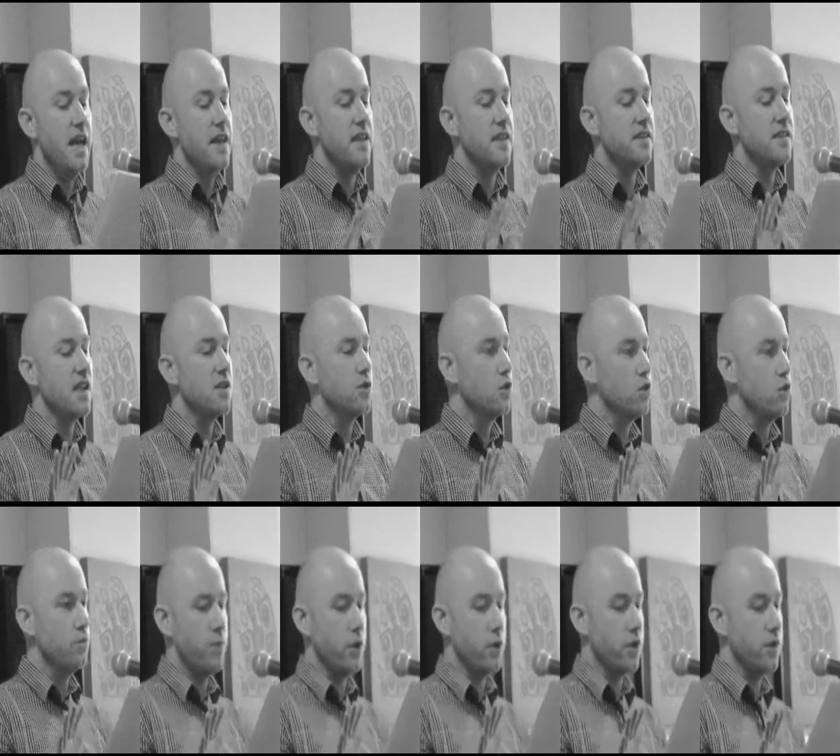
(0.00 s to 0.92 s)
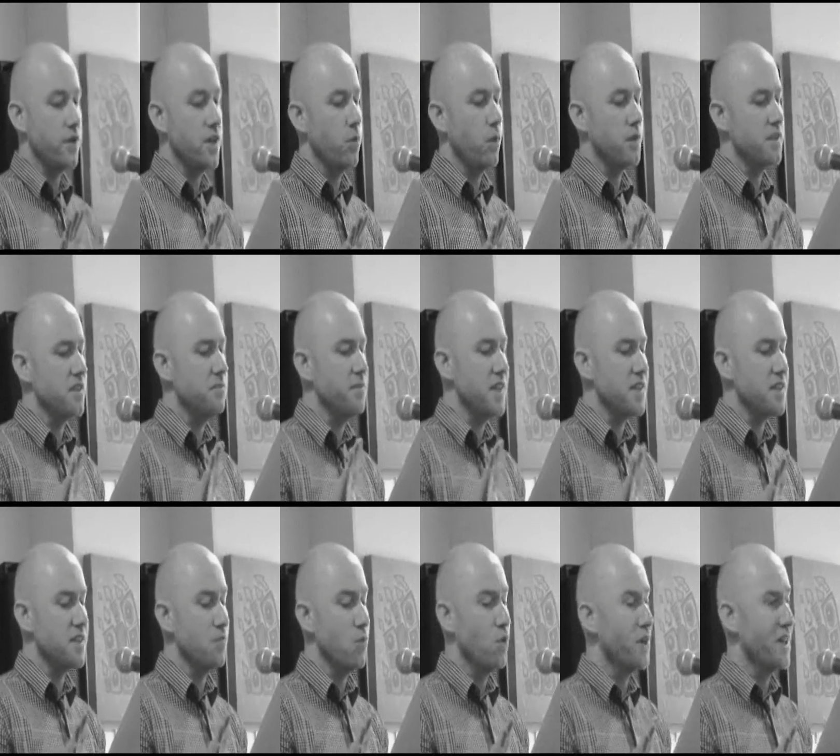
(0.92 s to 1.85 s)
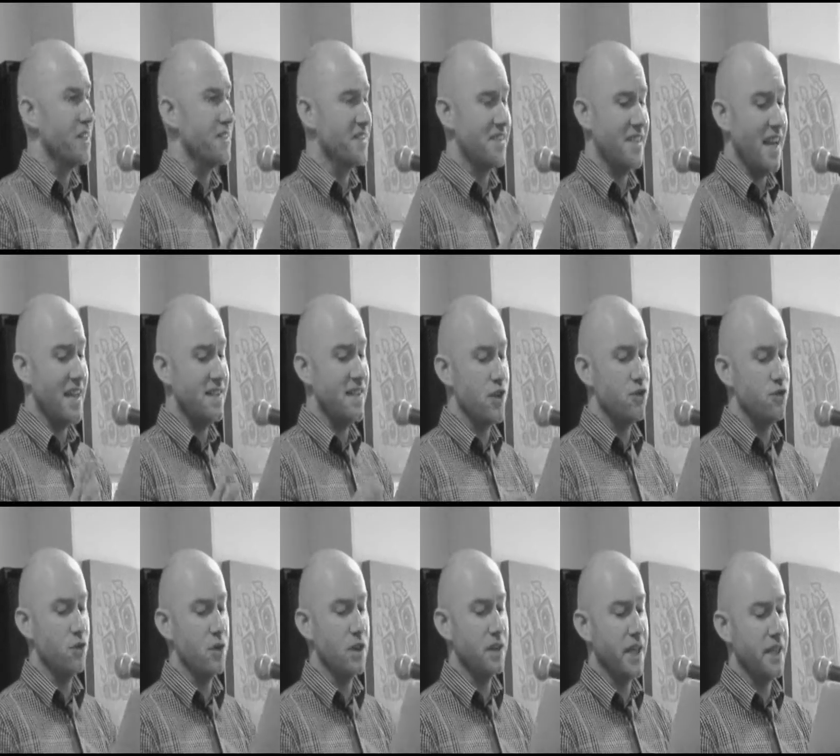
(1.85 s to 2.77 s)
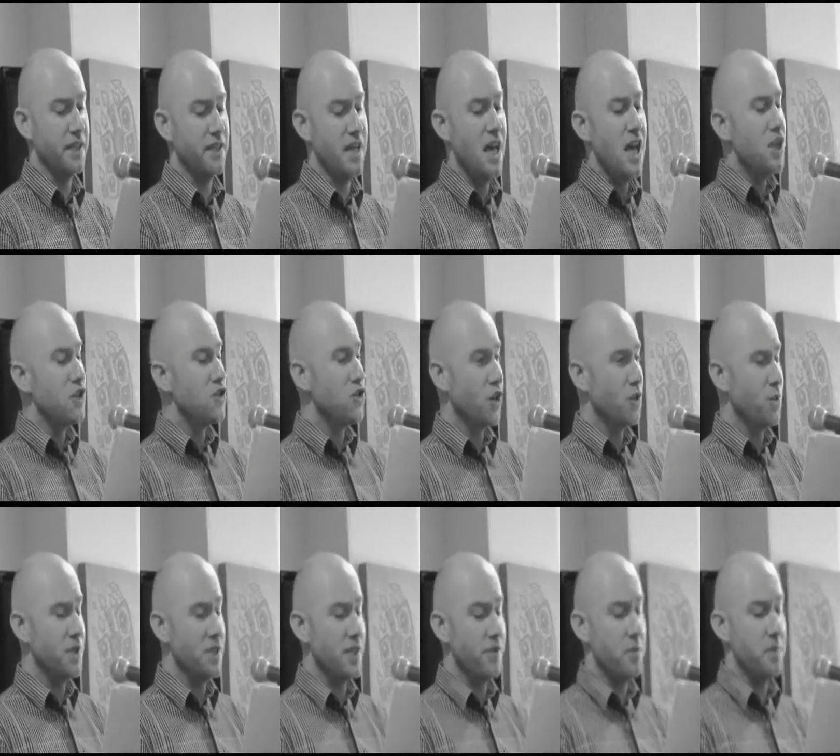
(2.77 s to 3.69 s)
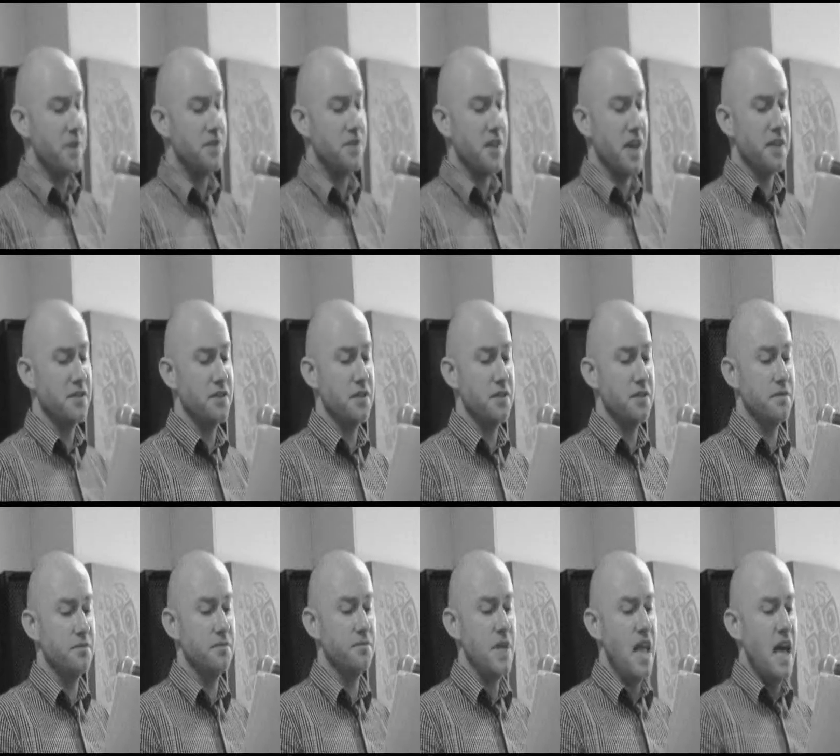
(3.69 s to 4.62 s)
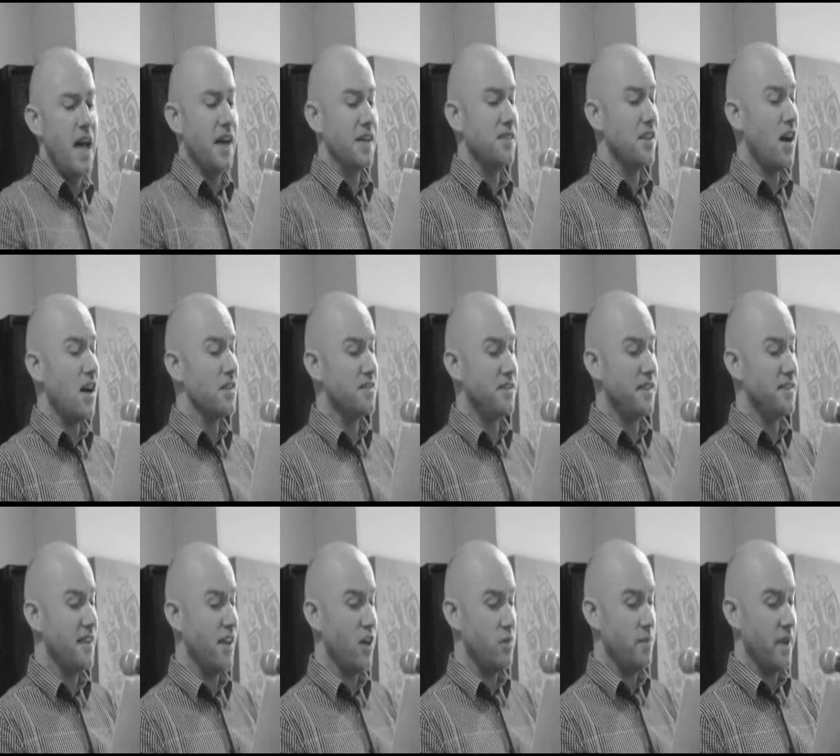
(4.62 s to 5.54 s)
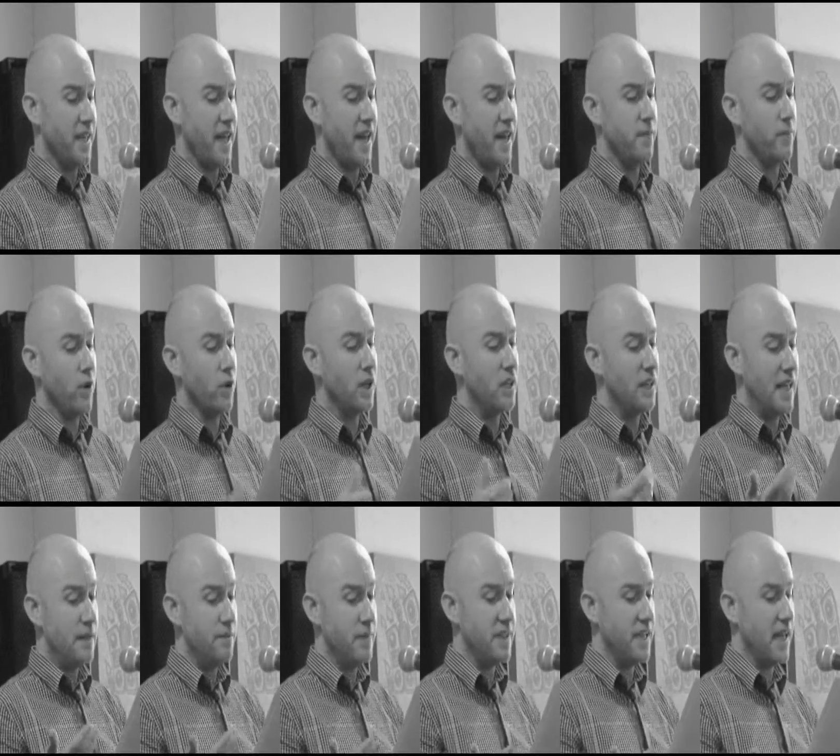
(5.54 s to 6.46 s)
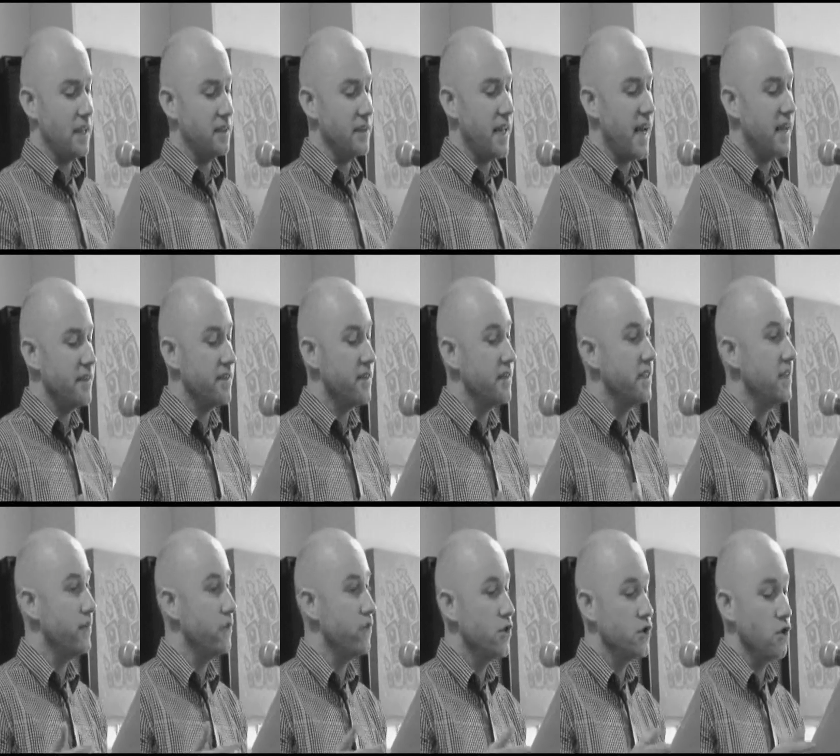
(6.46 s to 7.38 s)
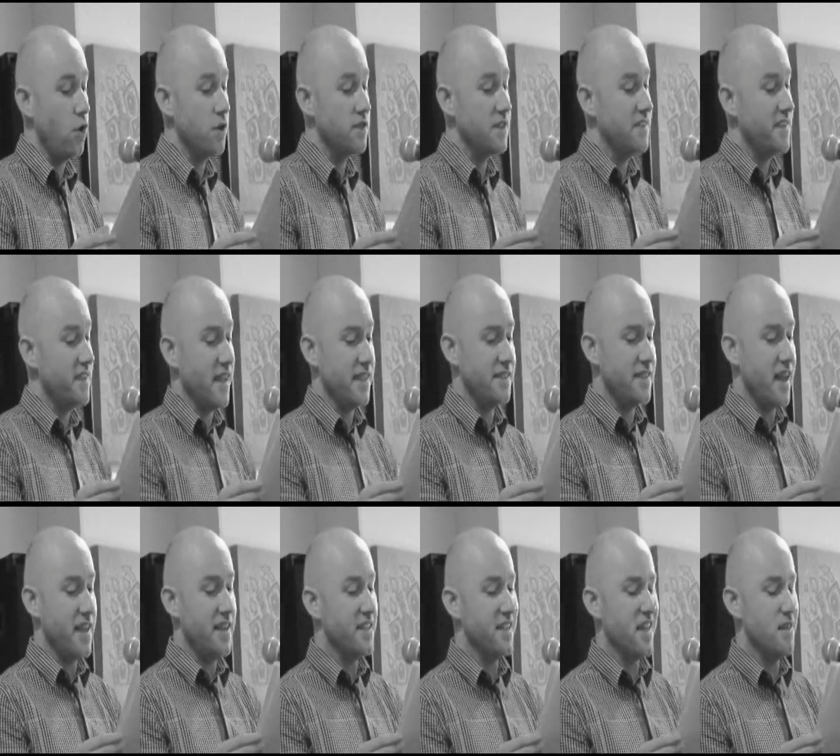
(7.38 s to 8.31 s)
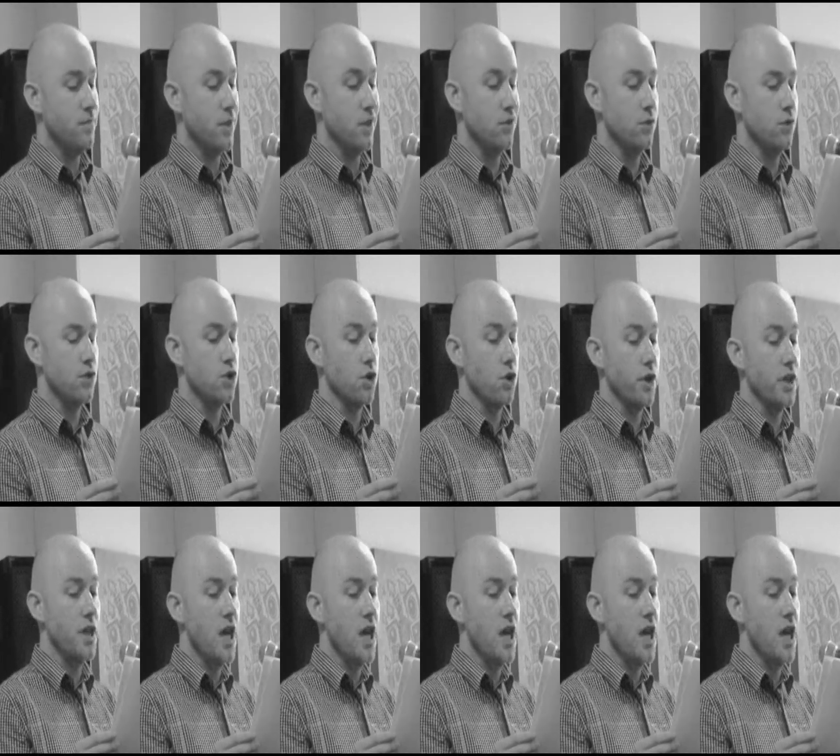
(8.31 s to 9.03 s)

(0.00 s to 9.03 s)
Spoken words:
They said no book. They wanted me to smoke instead. I drew the line. Chuck would never be so ignorant. I started to tell them again about climbing that ladder and even resorted to a diagram, but no joy.